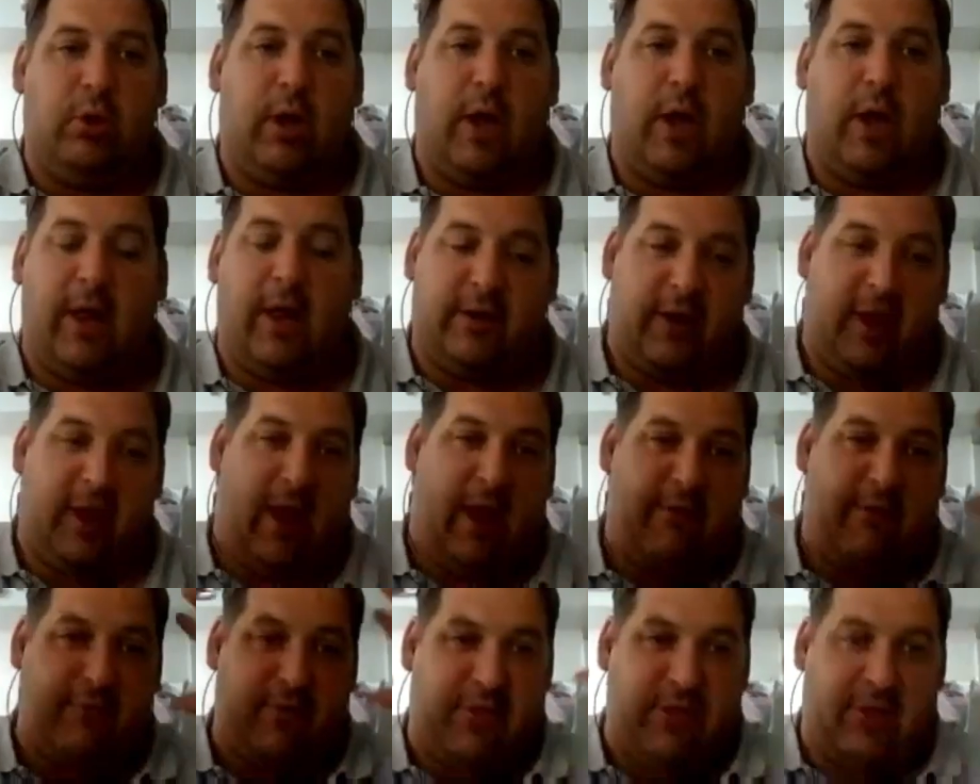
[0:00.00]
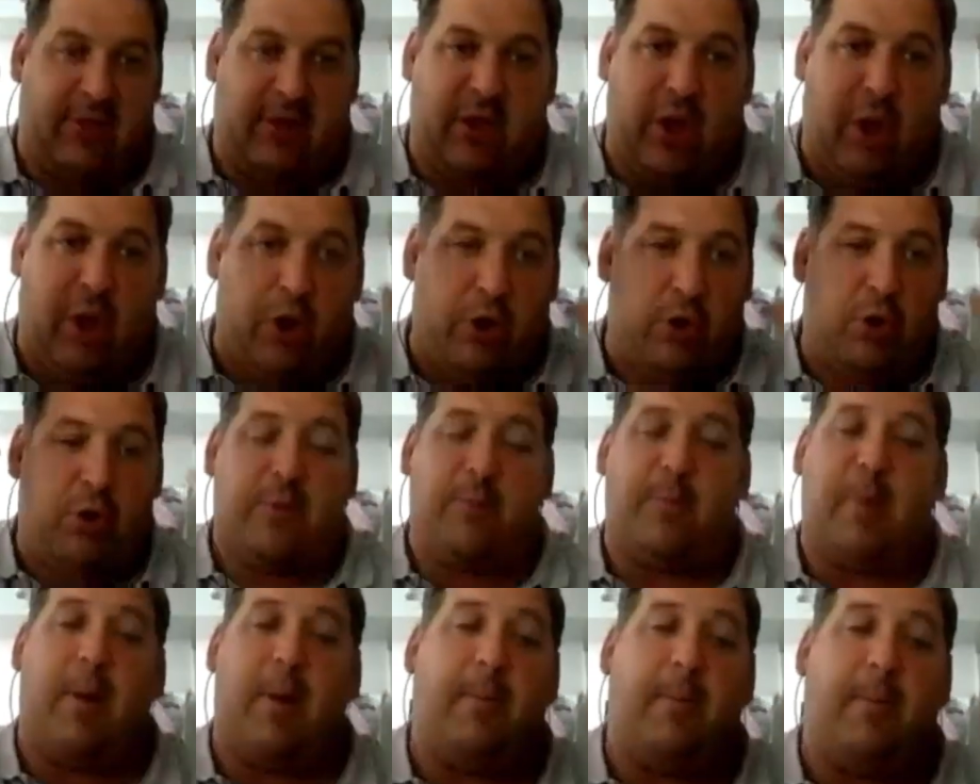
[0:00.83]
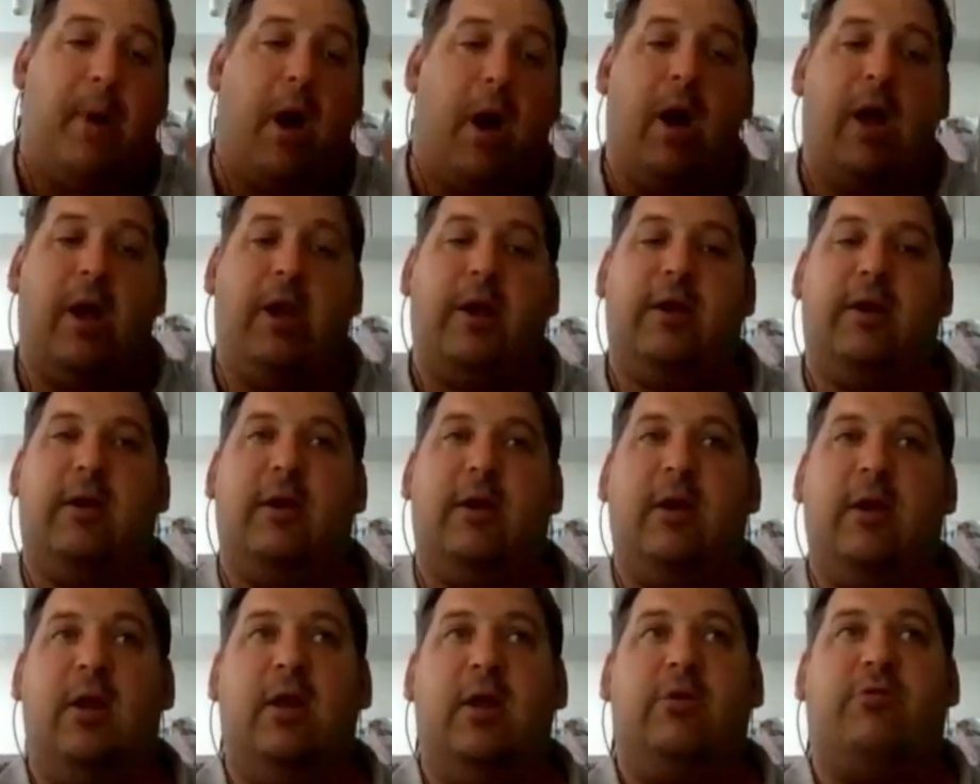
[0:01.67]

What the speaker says: I had everything going on in my mind.